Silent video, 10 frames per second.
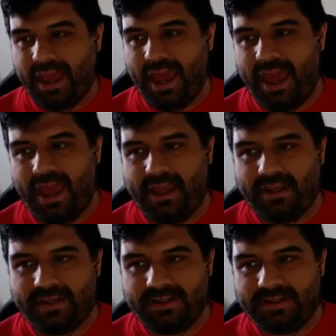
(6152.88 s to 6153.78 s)
And
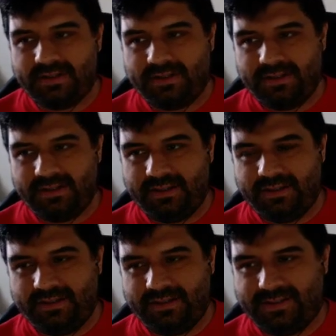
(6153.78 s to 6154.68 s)

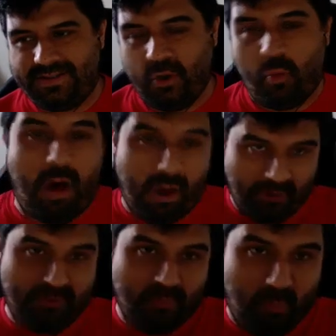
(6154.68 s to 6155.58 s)
so
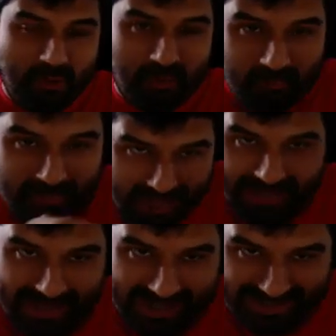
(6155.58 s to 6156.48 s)
while you've got
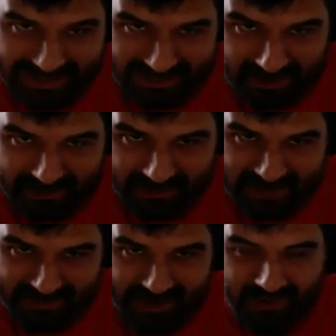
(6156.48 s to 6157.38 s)
it on your
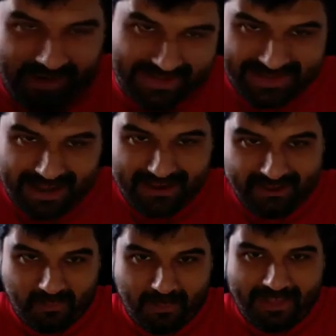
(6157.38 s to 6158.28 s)
spear, it's got
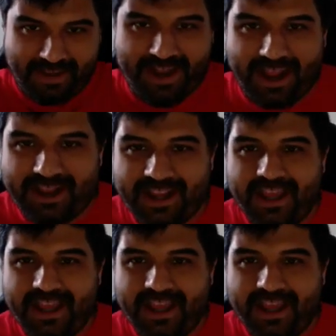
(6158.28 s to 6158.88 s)
you by the neck.